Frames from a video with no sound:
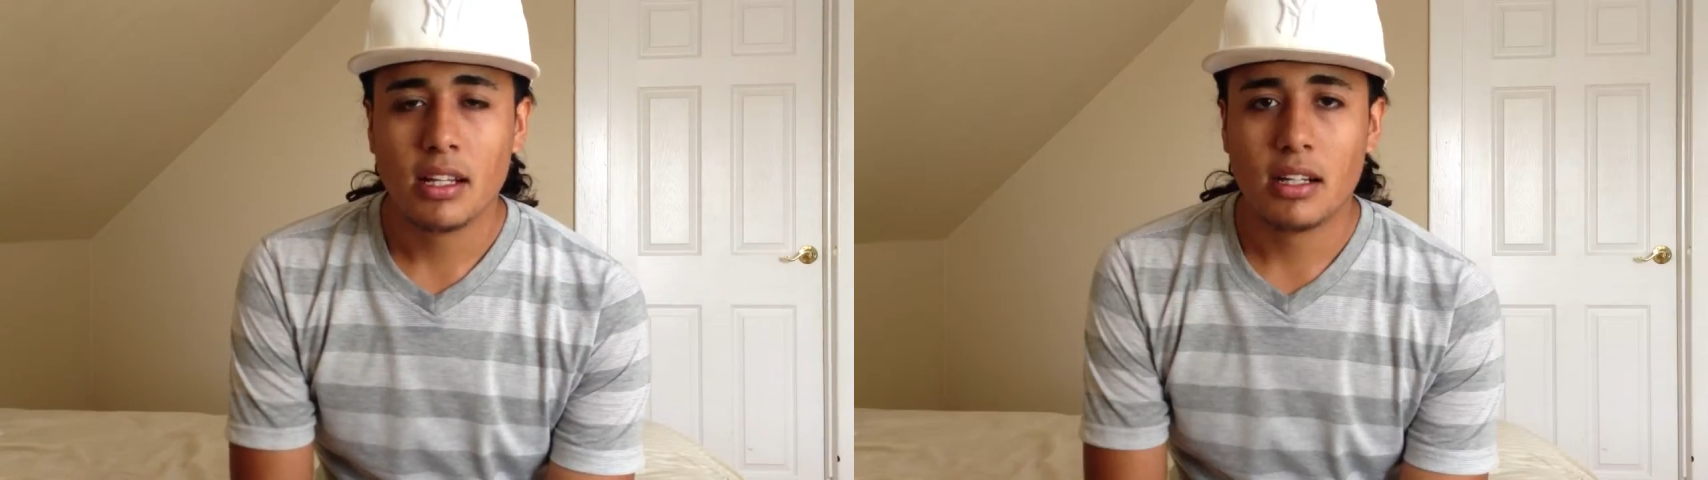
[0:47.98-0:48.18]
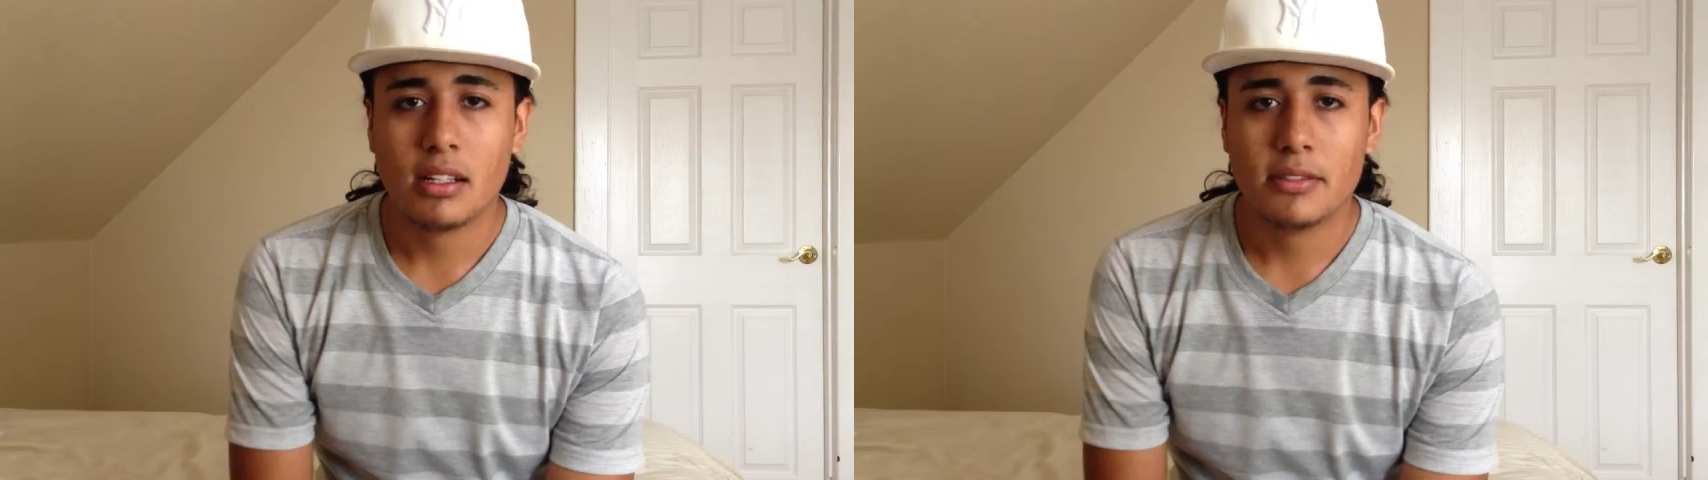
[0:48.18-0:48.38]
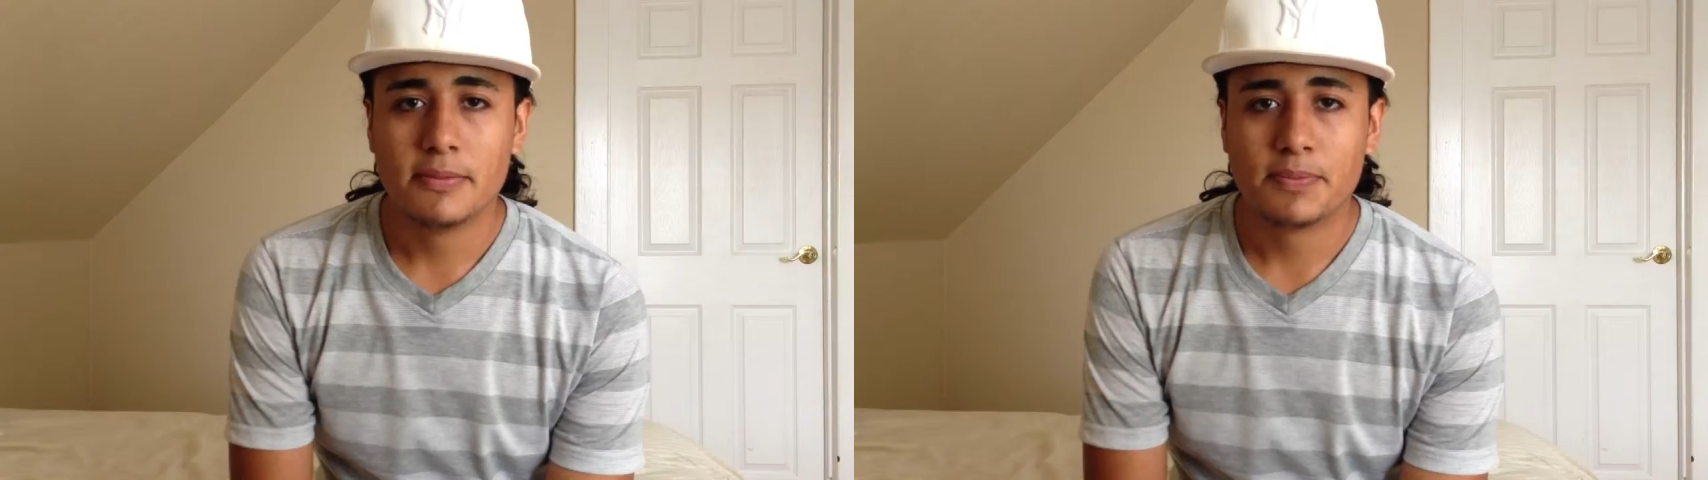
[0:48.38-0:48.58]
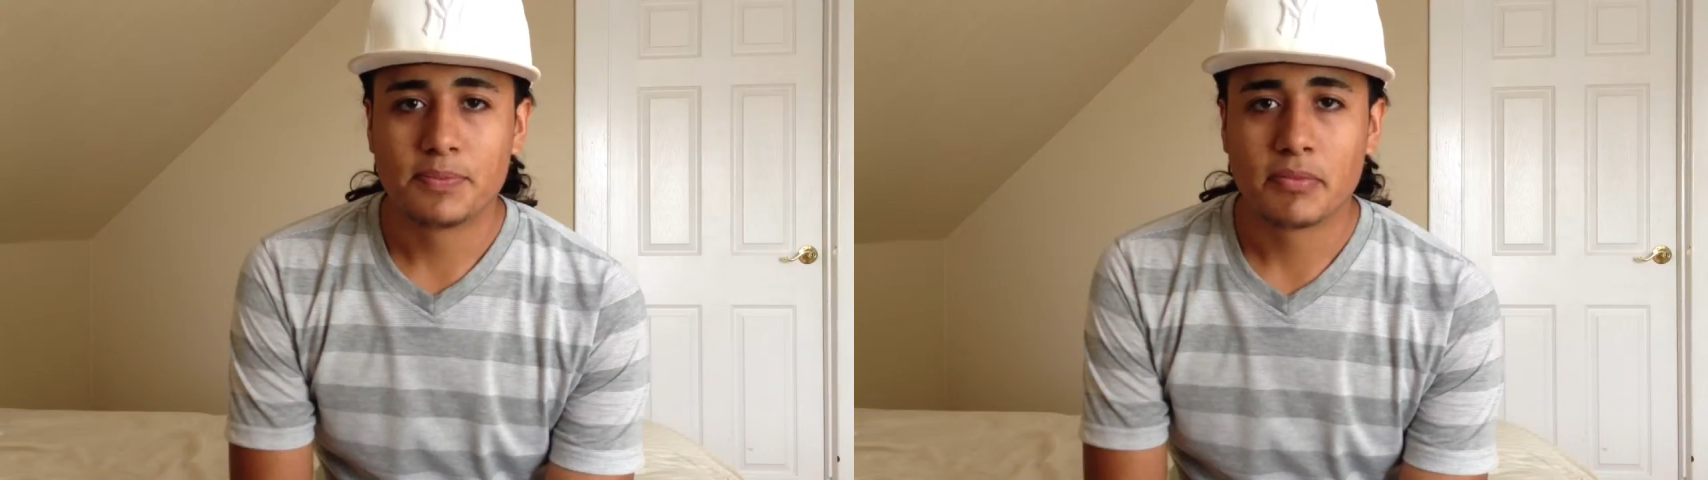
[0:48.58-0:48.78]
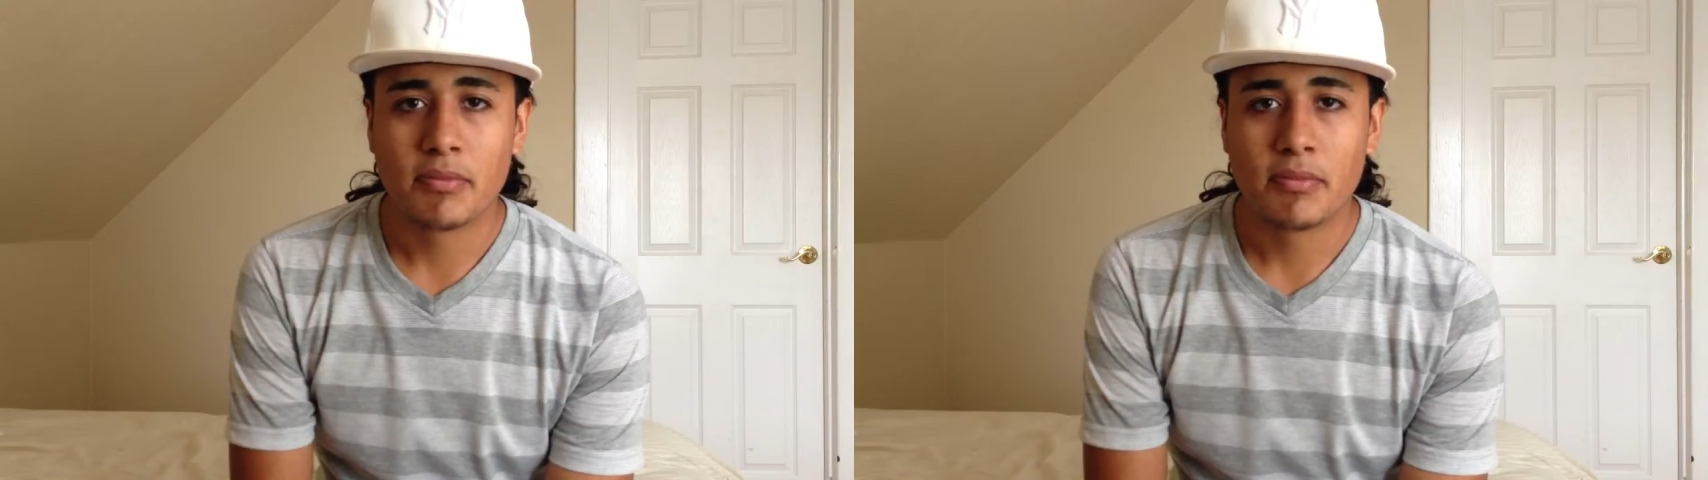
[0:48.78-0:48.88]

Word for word: um,